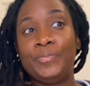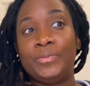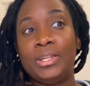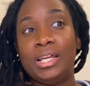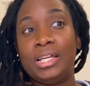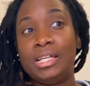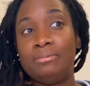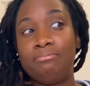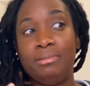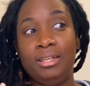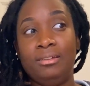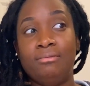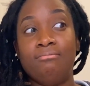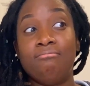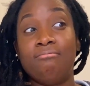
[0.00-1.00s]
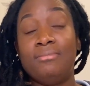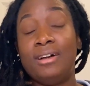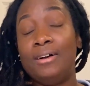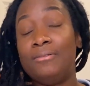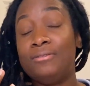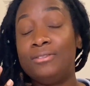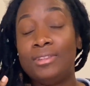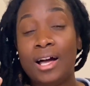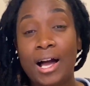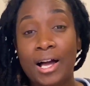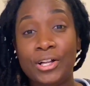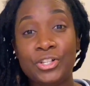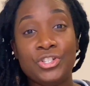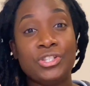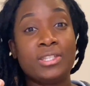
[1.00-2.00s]
It could be a
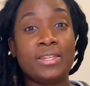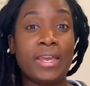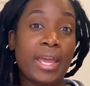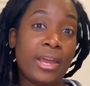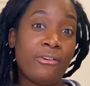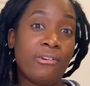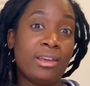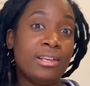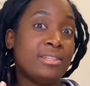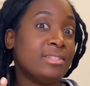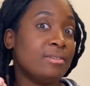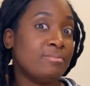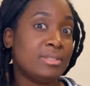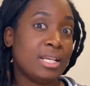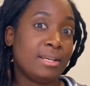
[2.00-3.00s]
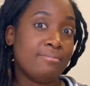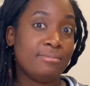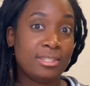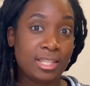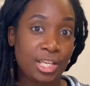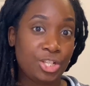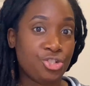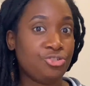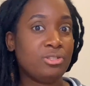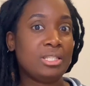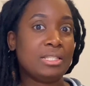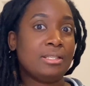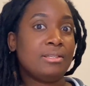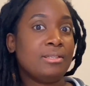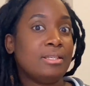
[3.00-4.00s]
large, scary, sometimes
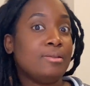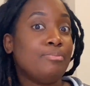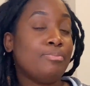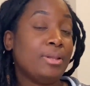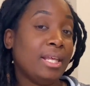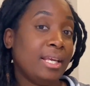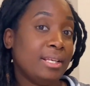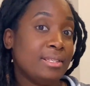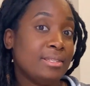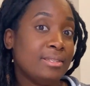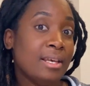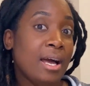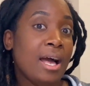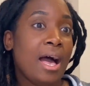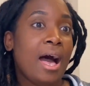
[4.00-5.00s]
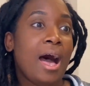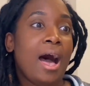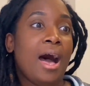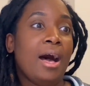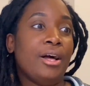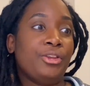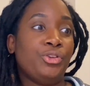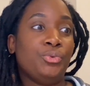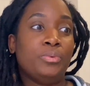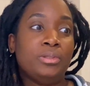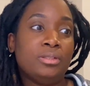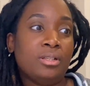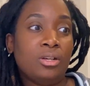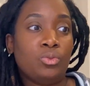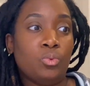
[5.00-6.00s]
dangerous place, and you will
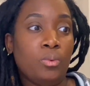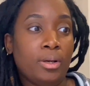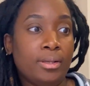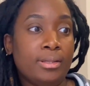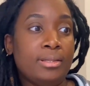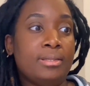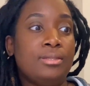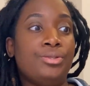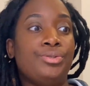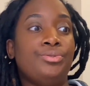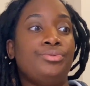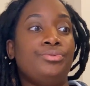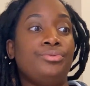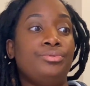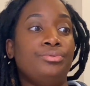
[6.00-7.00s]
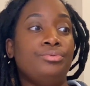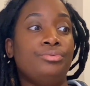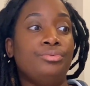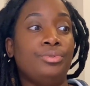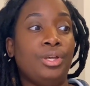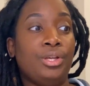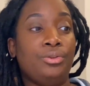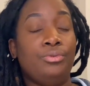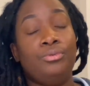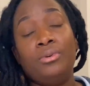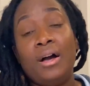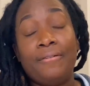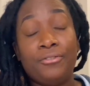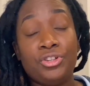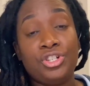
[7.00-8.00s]
not want to,
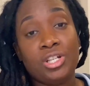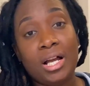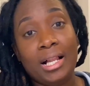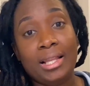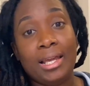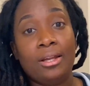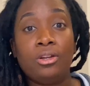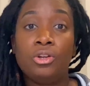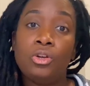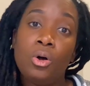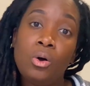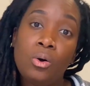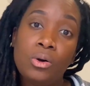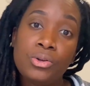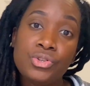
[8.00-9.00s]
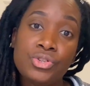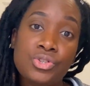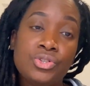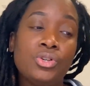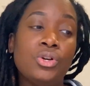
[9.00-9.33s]
have your child get lost,